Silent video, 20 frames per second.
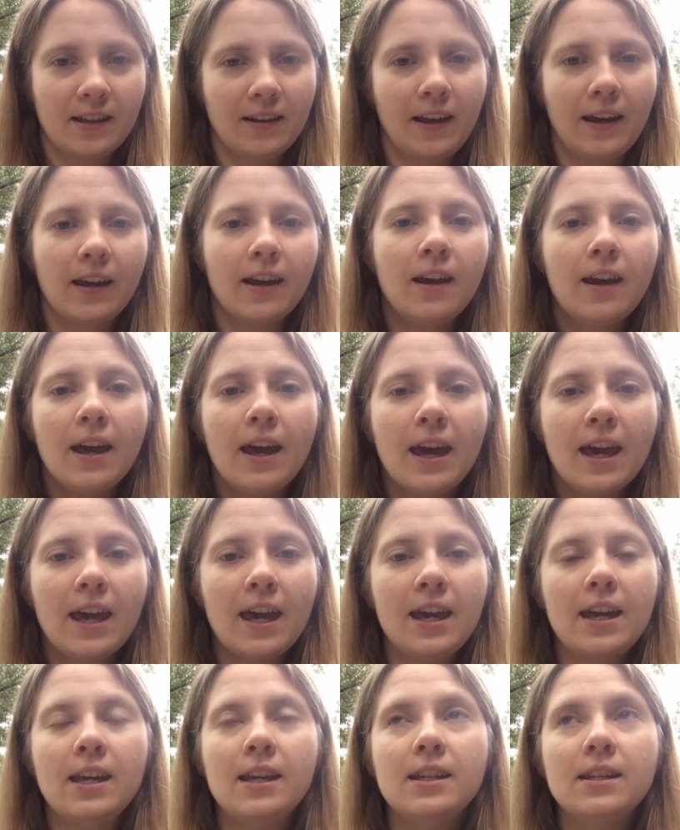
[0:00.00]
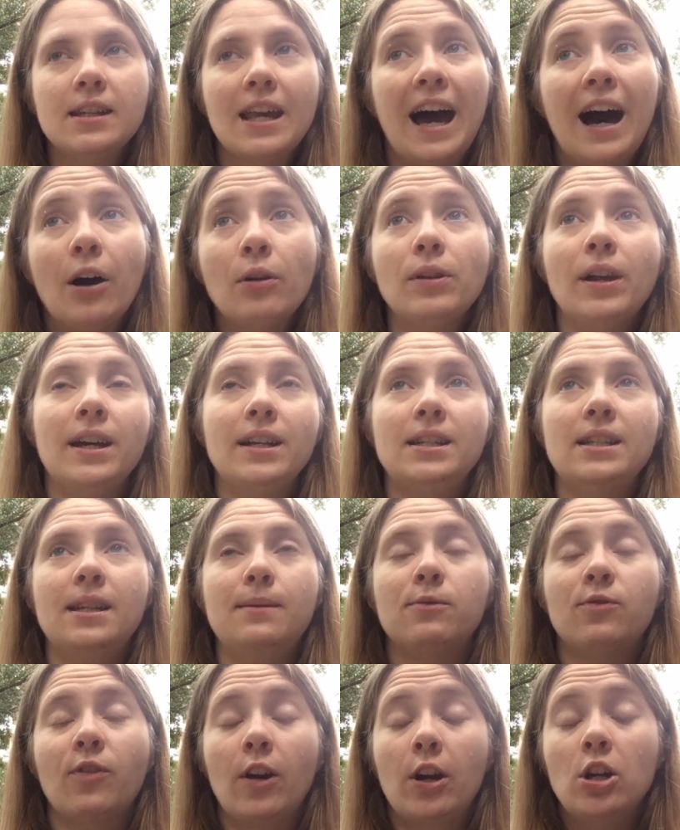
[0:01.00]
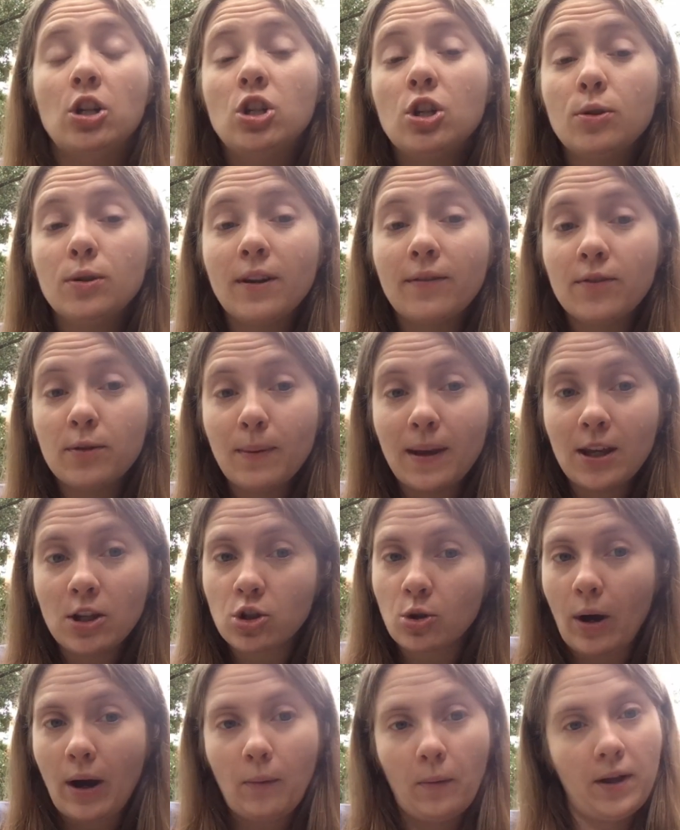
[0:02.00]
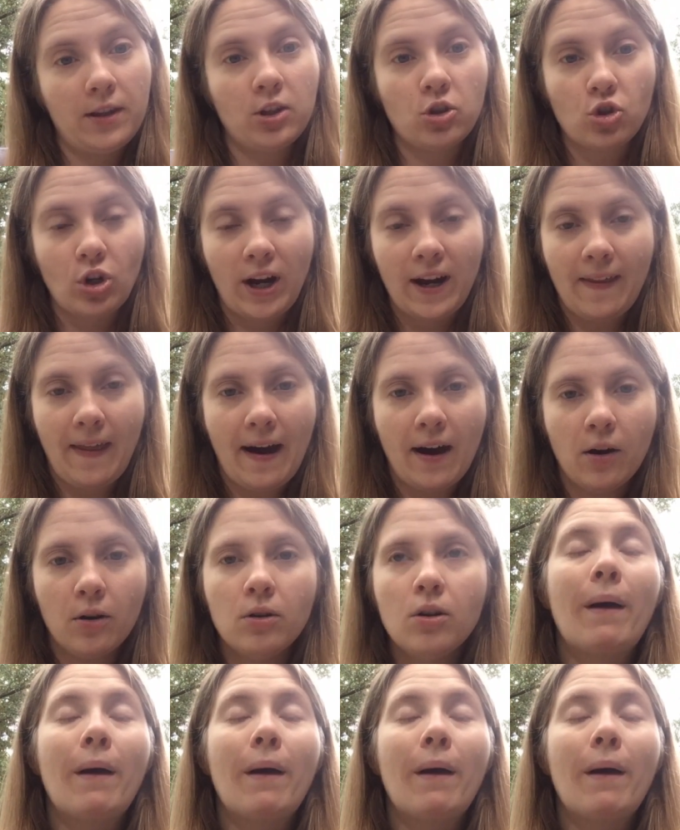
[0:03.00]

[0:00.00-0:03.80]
Like his outline seems very intuitive to me, so I wanted to try it out.